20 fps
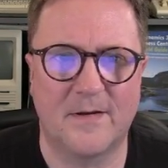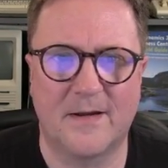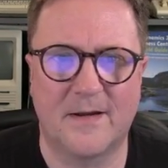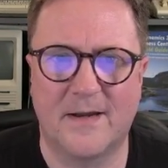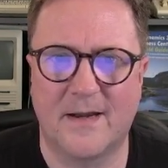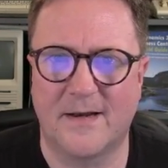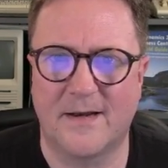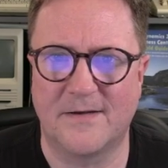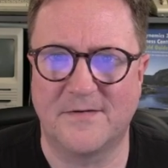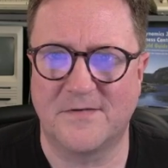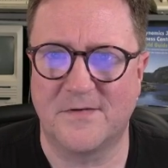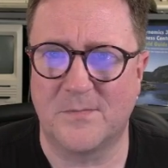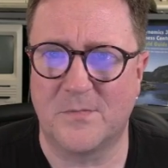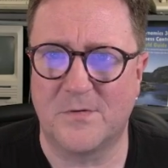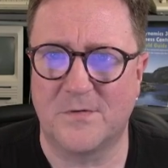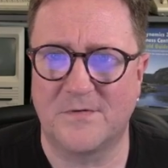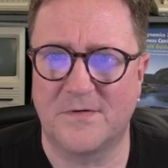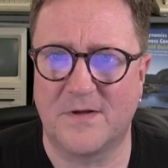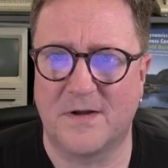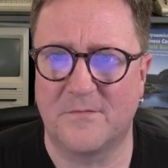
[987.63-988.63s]
getting
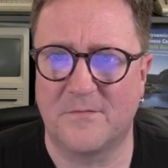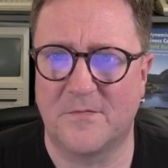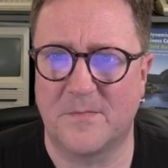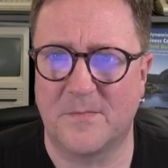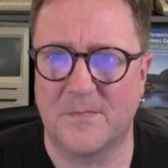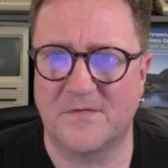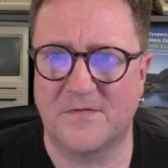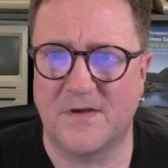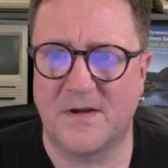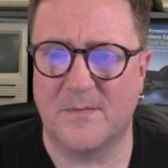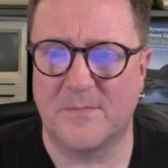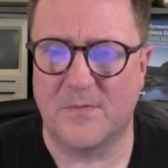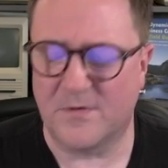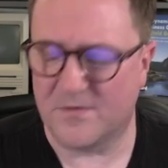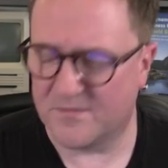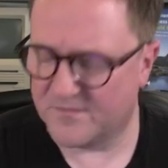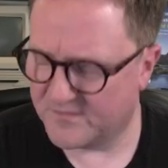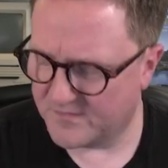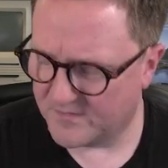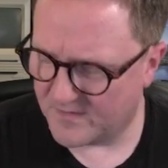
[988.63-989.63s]
symbols down from a
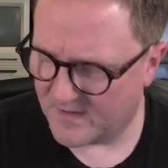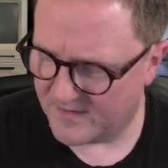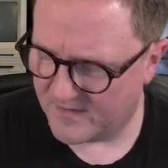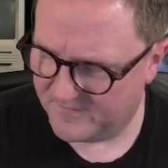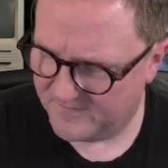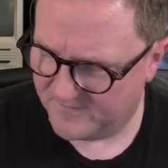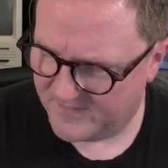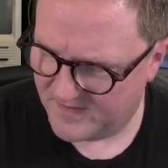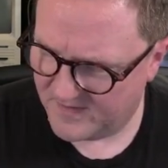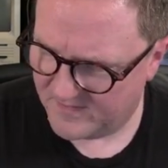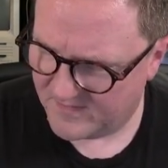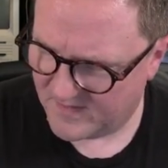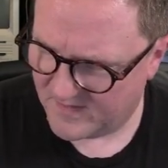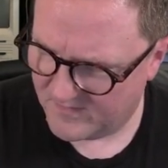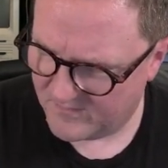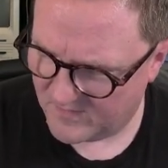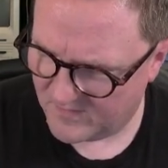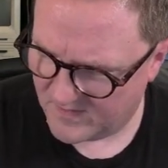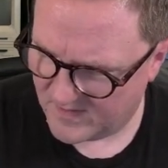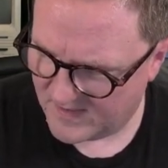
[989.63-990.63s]
sandbox. So I think I
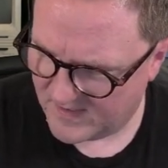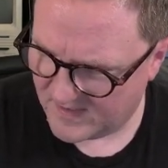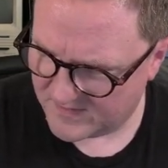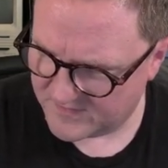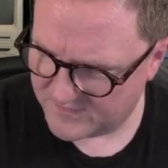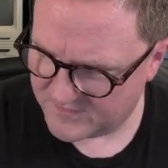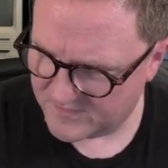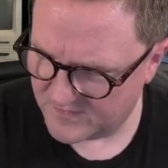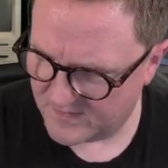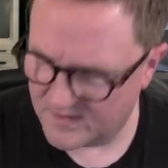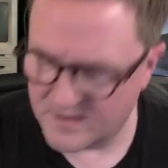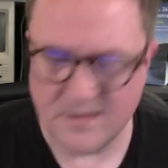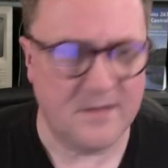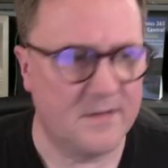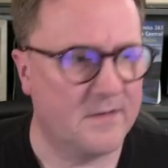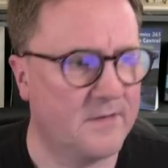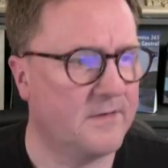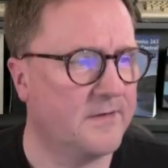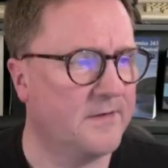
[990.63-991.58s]
will actually